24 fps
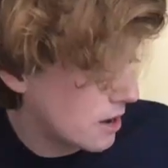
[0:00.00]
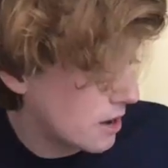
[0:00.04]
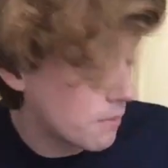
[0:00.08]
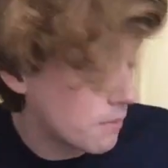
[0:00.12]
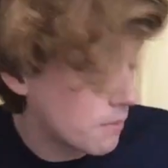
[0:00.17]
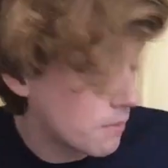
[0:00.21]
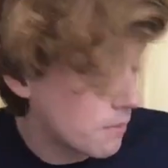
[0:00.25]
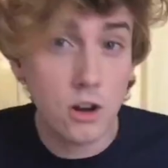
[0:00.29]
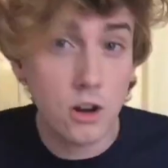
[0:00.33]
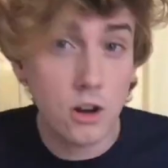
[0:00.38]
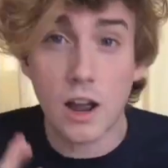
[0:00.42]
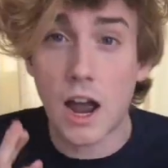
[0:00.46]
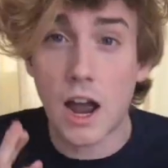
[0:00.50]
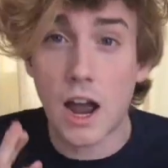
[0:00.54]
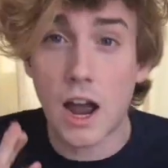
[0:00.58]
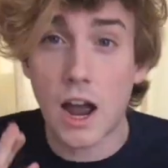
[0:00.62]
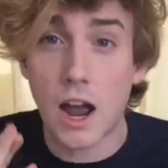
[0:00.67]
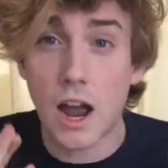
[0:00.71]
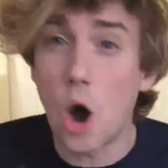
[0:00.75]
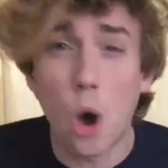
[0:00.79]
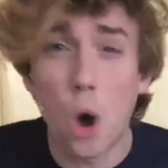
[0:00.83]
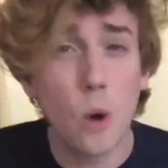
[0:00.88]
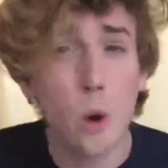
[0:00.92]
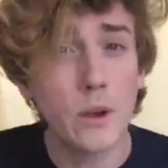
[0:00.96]
mark. I
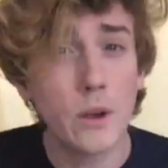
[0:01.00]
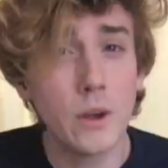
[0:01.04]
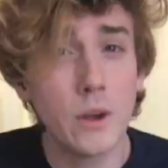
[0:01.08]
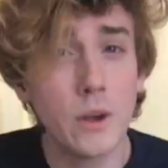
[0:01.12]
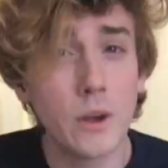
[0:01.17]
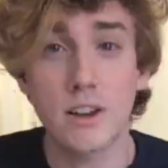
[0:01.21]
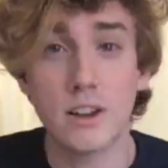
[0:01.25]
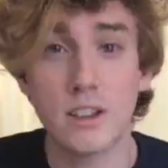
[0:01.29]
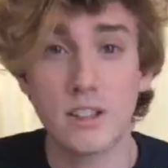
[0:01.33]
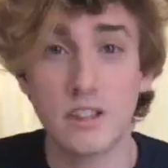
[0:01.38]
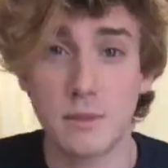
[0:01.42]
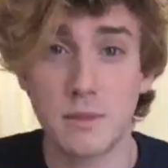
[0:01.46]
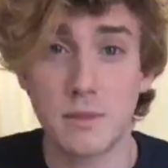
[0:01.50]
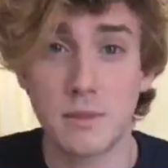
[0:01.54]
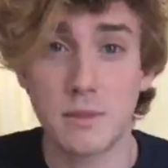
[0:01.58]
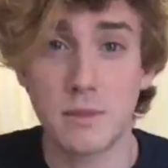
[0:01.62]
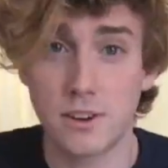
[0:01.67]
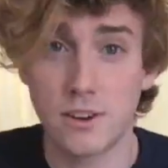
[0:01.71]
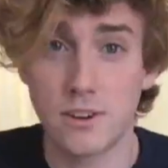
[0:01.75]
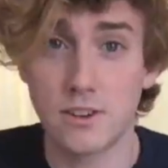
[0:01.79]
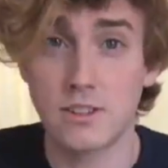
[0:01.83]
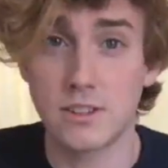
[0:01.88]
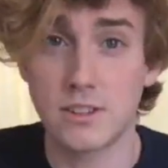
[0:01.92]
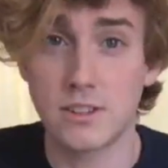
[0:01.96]
always cross my
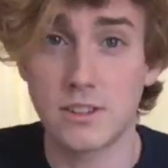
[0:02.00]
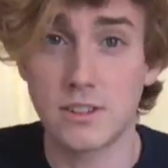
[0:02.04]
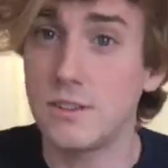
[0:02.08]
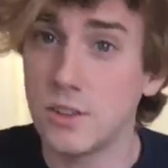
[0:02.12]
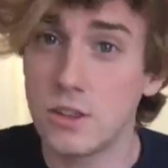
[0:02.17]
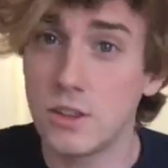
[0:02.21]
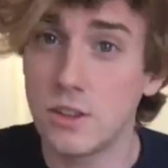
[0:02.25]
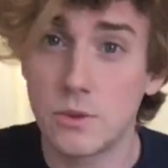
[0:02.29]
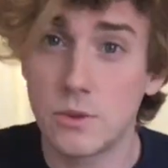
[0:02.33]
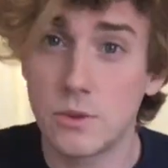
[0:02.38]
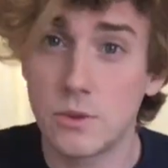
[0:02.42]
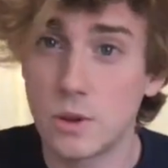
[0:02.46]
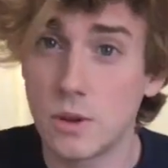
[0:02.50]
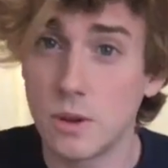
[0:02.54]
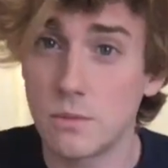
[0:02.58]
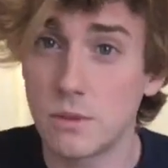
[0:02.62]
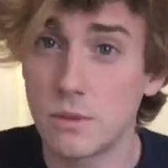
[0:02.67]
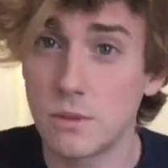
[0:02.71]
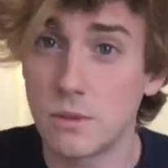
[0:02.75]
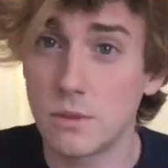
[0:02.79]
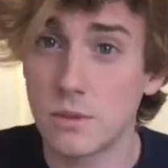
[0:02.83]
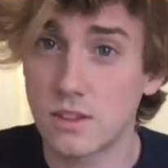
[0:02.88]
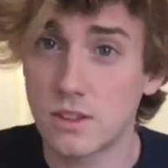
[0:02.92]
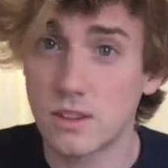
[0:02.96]
fingers because even though it's 1
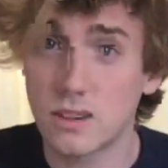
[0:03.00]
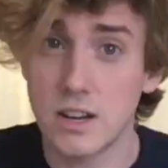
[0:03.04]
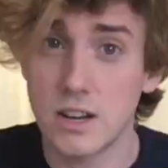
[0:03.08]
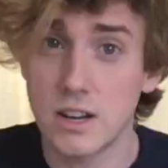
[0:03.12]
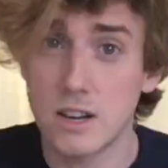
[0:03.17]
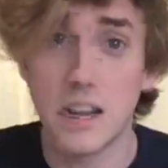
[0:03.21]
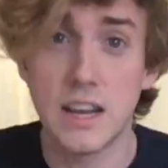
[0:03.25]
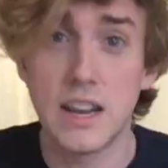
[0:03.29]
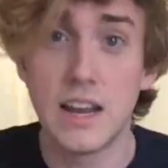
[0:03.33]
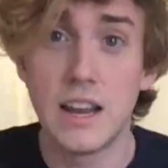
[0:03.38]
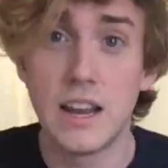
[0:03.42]
plus 3,